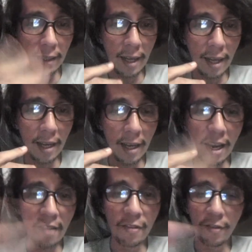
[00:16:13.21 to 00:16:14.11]

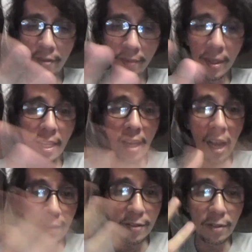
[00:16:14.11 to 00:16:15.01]
I've
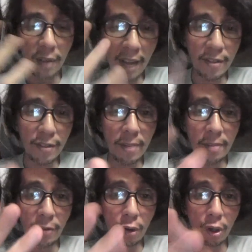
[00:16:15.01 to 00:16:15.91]
live
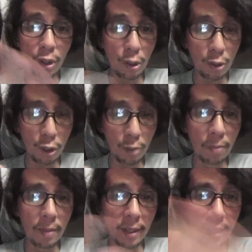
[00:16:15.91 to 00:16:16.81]
streamed before on YouTube,
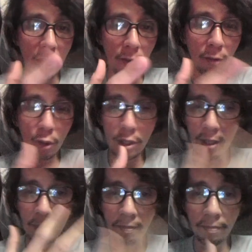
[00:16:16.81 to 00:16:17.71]
and now of course
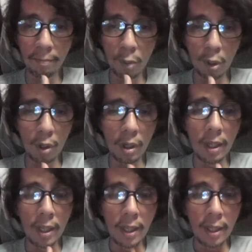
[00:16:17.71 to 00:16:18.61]
I'm more
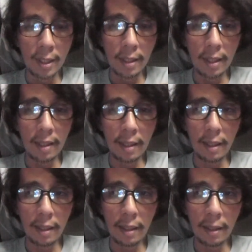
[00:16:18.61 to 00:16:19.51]

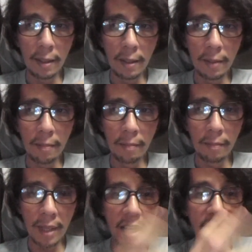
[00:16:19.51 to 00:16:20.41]

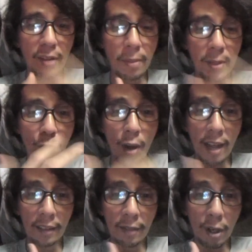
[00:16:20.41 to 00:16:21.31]
my live streaming is more
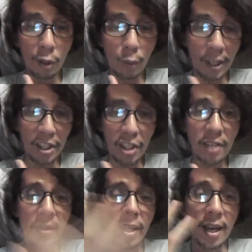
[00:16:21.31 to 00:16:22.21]
active now on
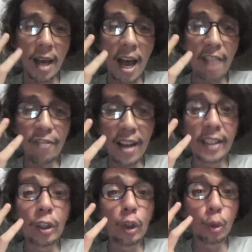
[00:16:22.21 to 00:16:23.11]
Twitch. I
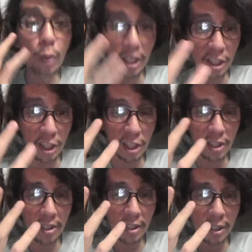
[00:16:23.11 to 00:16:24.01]
find Twitch
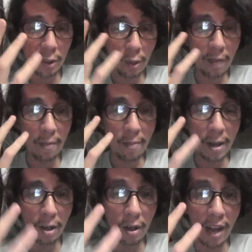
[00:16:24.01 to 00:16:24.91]
to have a
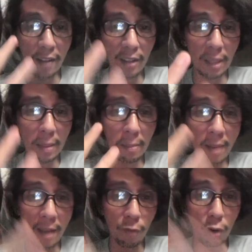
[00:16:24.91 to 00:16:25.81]
better live streaming
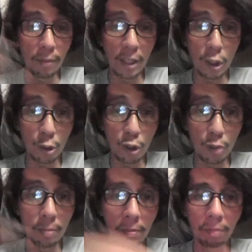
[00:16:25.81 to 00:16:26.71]
platform than YouTube.